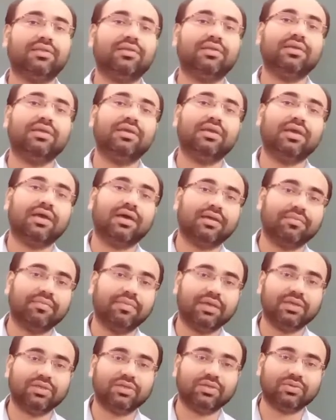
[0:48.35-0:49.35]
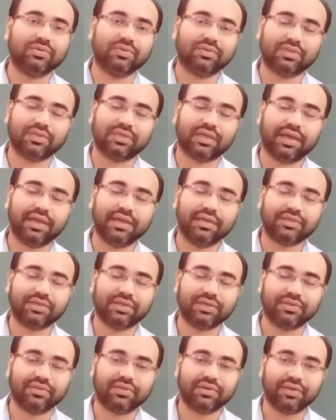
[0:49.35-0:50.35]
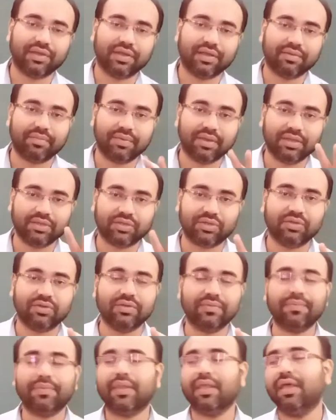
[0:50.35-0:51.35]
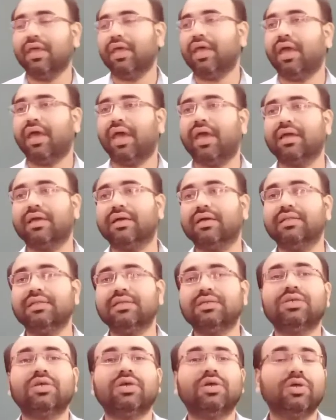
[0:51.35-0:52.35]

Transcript: 3 are based on sides and 3 are based on angles.